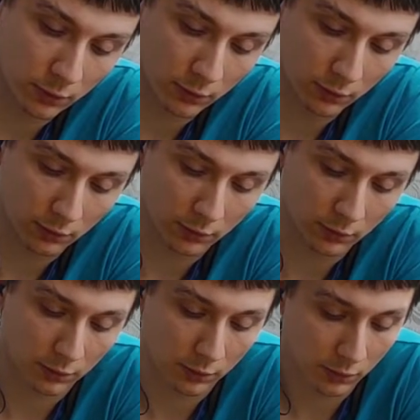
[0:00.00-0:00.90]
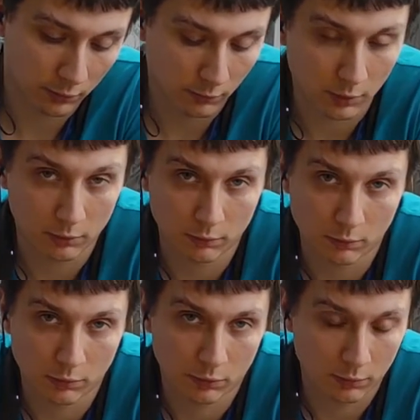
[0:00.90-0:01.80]
and this one
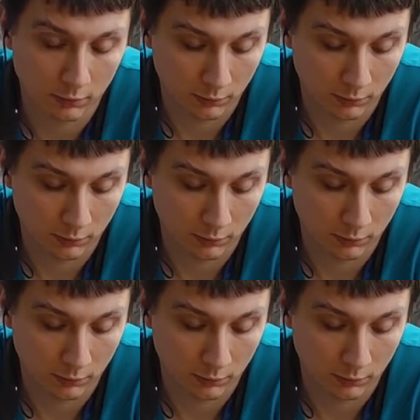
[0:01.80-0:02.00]
looks